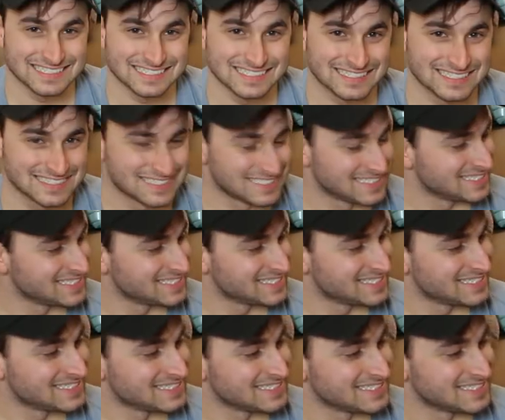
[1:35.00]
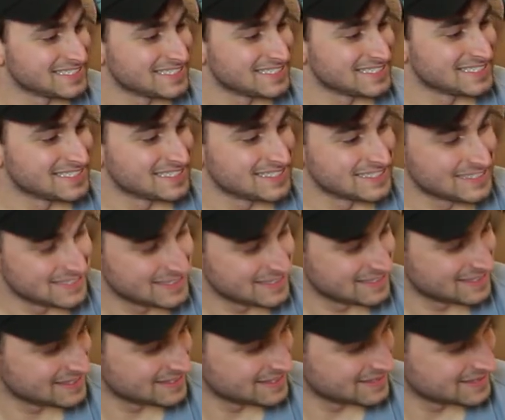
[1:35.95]

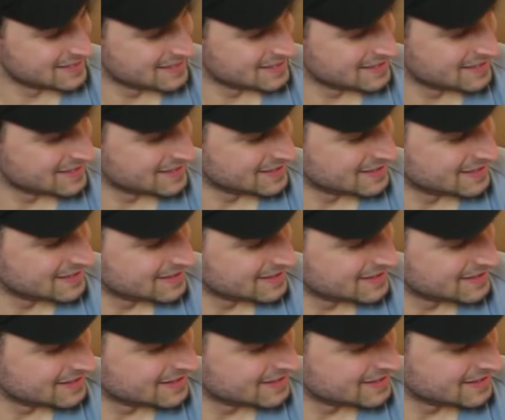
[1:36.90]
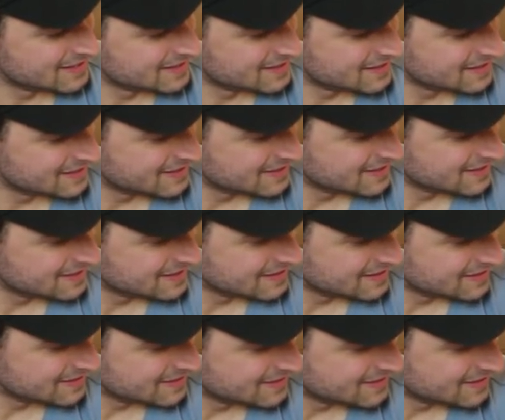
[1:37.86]

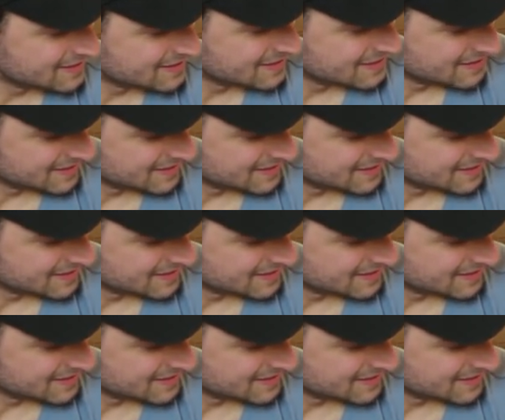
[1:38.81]
(not speaking)